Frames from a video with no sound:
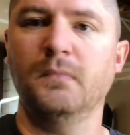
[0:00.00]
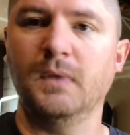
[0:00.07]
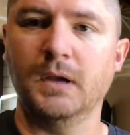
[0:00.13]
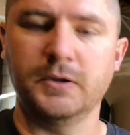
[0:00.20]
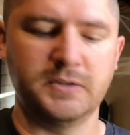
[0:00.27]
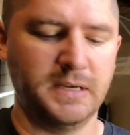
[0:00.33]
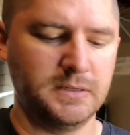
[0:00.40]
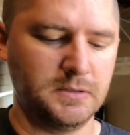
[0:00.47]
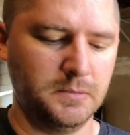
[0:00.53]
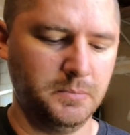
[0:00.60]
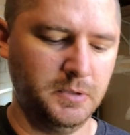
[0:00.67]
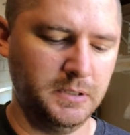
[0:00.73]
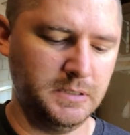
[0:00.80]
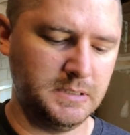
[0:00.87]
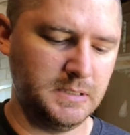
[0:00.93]
That was actually
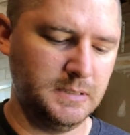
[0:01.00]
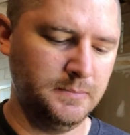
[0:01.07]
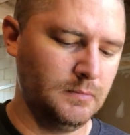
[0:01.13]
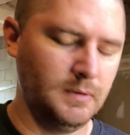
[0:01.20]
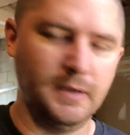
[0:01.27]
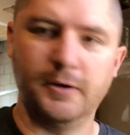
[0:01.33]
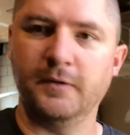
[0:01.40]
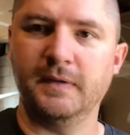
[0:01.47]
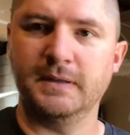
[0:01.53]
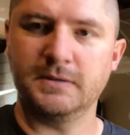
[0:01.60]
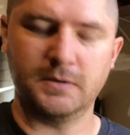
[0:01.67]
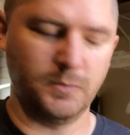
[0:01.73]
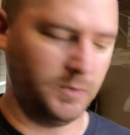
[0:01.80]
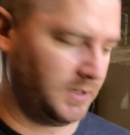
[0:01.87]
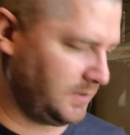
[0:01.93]
pretty easy. I don't know if that's
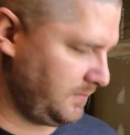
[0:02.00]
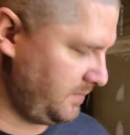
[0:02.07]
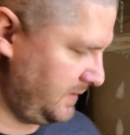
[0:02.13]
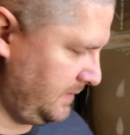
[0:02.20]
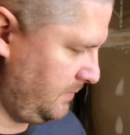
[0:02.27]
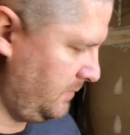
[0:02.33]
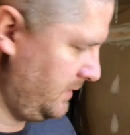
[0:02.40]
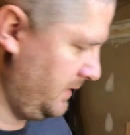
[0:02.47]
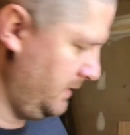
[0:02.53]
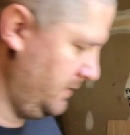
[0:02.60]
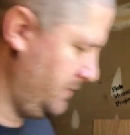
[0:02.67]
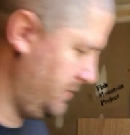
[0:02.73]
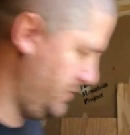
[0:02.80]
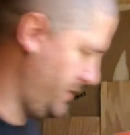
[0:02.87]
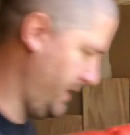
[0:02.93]
gonna work, but we're gonna
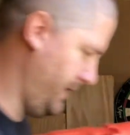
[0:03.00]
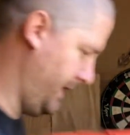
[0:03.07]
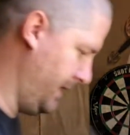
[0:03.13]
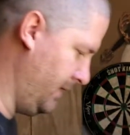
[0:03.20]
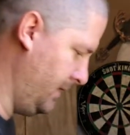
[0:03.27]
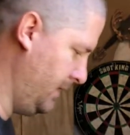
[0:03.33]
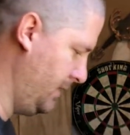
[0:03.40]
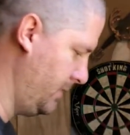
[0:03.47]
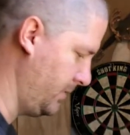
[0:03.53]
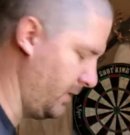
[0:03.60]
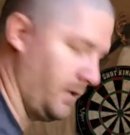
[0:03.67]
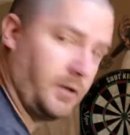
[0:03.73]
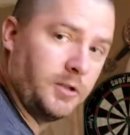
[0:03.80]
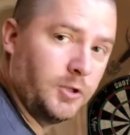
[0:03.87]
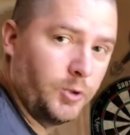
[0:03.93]
try that. I'm
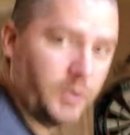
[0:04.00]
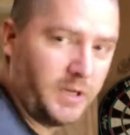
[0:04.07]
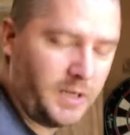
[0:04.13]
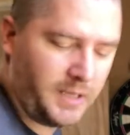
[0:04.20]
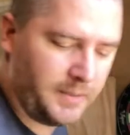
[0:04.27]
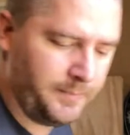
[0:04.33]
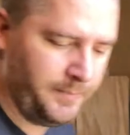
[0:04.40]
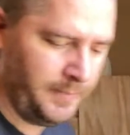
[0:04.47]
gonna glue it on.